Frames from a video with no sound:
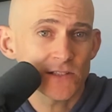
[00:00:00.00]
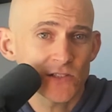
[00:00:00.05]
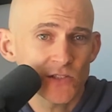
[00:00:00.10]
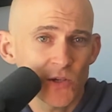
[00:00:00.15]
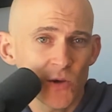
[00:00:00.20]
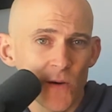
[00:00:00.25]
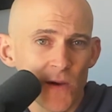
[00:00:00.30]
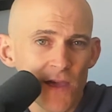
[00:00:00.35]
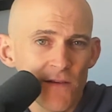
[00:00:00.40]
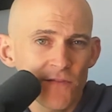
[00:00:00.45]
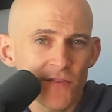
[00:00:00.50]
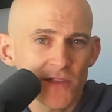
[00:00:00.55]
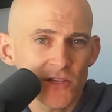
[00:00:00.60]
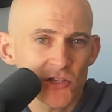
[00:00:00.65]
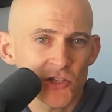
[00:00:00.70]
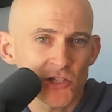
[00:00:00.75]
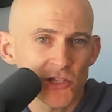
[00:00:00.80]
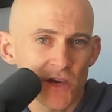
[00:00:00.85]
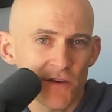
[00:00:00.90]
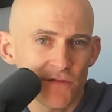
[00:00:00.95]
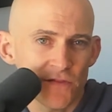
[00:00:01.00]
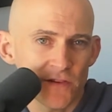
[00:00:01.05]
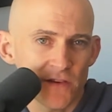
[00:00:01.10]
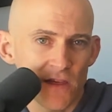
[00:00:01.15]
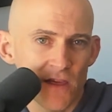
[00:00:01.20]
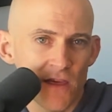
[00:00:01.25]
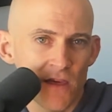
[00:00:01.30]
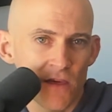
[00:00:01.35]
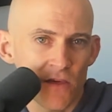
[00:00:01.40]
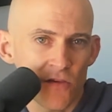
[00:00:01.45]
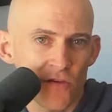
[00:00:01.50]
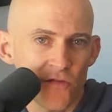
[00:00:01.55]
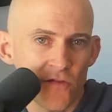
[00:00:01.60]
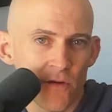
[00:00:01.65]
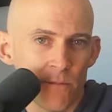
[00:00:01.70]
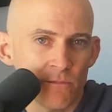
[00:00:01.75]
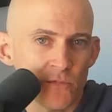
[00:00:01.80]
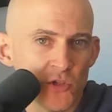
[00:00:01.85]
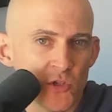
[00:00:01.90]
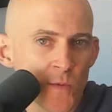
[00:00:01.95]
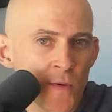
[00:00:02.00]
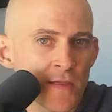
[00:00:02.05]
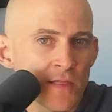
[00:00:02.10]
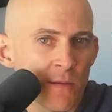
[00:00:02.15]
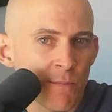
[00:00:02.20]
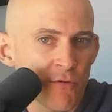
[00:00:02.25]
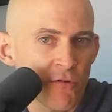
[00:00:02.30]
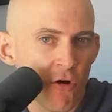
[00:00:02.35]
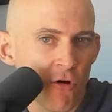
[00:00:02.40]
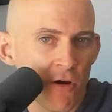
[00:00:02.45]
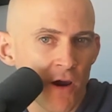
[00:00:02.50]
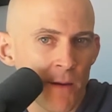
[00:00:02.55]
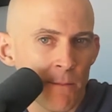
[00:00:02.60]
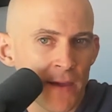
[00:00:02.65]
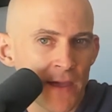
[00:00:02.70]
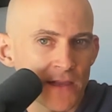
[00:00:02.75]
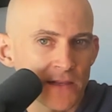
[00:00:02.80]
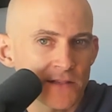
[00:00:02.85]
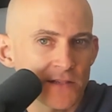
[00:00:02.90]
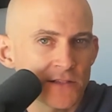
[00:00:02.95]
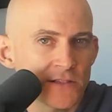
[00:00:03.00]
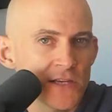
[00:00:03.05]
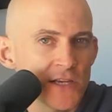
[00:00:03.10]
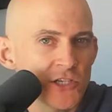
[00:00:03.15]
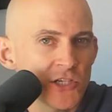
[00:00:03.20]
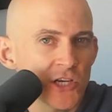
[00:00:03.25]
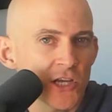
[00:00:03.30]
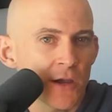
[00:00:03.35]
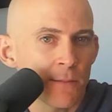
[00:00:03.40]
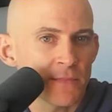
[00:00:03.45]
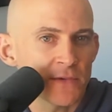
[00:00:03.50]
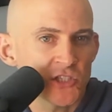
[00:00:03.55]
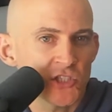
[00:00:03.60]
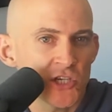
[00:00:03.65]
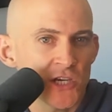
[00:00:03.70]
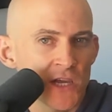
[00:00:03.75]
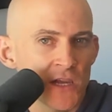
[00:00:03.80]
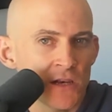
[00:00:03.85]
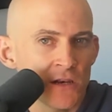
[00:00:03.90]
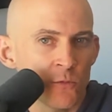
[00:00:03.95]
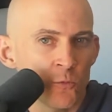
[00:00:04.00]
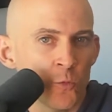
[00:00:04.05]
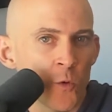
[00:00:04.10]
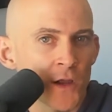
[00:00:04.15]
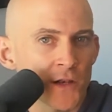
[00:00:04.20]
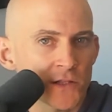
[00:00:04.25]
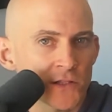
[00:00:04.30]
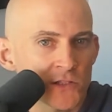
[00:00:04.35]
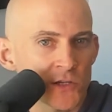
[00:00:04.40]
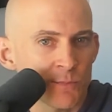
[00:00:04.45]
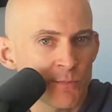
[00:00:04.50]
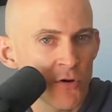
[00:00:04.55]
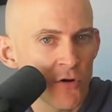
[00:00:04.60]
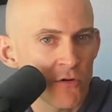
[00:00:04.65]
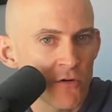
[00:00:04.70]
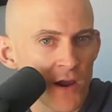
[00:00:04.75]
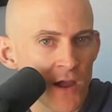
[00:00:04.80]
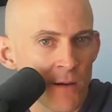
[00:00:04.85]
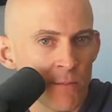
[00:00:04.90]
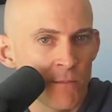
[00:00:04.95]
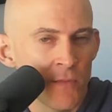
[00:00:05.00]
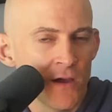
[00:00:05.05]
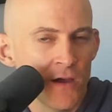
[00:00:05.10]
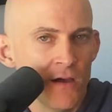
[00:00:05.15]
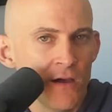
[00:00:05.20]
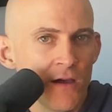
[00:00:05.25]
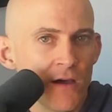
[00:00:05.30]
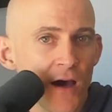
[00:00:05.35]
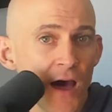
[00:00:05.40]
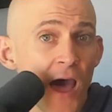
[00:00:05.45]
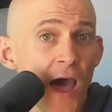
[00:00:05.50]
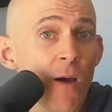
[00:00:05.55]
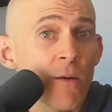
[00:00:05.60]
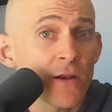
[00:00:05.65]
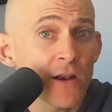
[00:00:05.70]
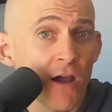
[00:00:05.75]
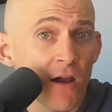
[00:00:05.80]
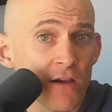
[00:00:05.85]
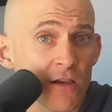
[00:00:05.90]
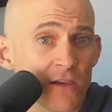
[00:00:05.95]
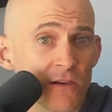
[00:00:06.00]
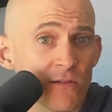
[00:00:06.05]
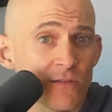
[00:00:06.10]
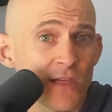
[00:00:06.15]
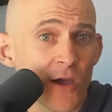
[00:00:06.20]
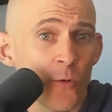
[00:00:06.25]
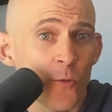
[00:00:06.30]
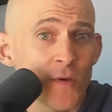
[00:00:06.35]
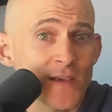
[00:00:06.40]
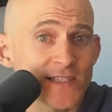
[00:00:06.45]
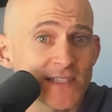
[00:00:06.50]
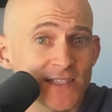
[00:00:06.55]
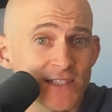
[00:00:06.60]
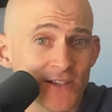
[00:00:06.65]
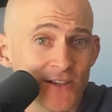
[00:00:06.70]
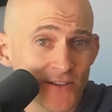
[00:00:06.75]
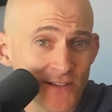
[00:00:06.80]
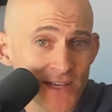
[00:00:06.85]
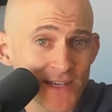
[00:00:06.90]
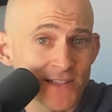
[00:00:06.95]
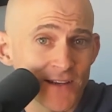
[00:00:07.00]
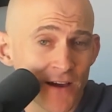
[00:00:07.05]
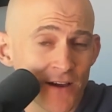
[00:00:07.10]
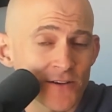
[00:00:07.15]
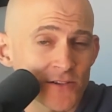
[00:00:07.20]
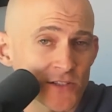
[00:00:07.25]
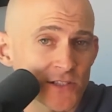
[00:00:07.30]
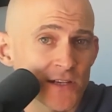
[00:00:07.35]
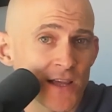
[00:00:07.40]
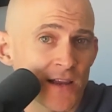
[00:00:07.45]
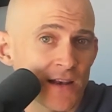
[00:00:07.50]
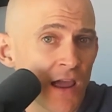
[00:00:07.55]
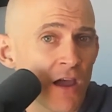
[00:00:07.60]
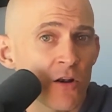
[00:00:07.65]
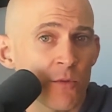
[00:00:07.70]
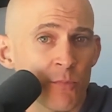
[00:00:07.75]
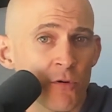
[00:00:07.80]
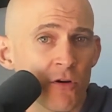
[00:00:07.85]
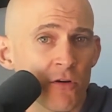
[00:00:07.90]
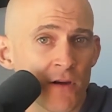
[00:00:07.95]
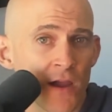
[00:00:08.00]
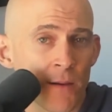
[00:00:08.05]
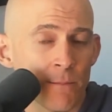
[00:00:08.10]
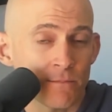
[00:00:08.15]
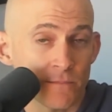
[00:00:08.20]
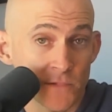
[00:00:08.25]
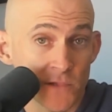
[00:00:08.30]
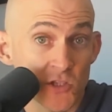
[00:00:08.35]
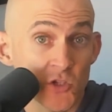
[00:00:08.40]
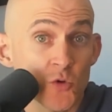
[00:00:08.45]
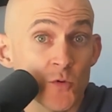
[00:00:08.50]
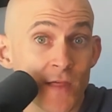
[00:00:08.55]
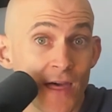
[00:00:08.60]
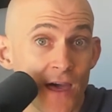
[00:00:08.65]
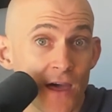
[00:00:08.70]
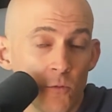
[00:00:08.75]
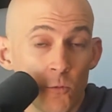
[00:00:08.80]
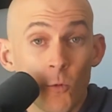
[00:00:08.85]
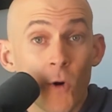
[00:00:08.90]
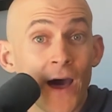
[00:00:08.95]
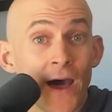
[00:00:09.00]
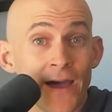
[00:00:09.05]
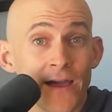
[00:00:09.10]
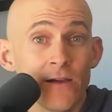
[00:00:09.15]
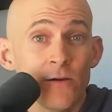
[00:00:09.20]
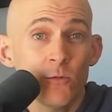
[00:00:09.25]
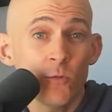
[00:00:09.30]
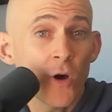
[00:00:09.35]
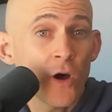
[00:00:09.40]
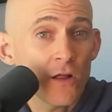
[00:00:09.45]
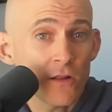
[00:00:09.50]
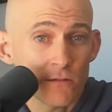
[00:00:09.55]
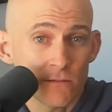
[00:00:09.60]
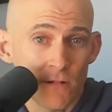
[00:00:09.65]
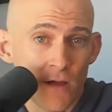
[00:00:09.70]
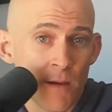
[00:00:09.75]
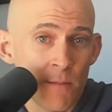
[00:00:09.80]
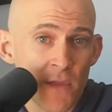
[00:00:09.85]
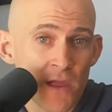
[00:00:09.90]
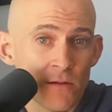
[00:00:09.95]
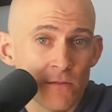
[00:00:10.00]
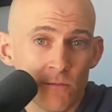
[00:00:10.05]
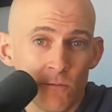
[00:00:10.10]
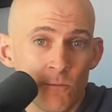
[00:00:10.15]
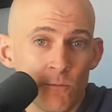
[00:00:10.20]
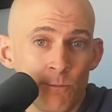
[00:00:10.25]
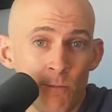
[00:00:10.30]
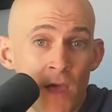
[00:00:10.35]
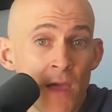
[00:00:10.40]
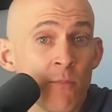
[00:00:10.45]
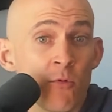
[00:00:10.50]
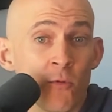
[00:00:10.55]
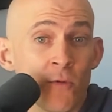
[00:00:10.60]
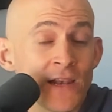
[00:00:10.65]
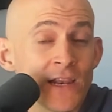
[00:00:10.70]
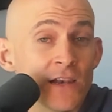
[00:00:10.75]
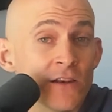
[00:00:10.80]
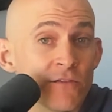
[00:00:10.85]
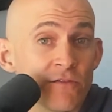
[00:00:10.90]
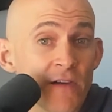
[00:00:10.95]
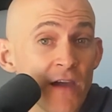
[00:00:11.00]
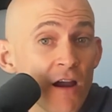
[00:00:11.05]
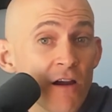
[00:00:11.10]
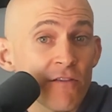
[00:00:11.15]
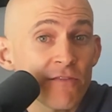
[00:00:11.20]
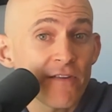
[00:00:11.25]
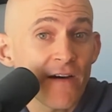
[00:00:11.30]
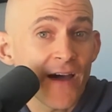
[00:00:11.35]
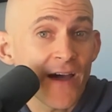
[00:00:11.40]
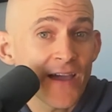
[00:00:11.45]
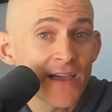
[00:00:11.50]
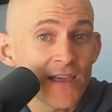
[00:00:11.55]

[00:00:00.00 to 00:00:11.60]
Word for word: So if the shift is from doing the programming to teaching a machine what to program, I would argue that we still need to understand how to program to do that. Why? Well, I mean, maybe we need to verify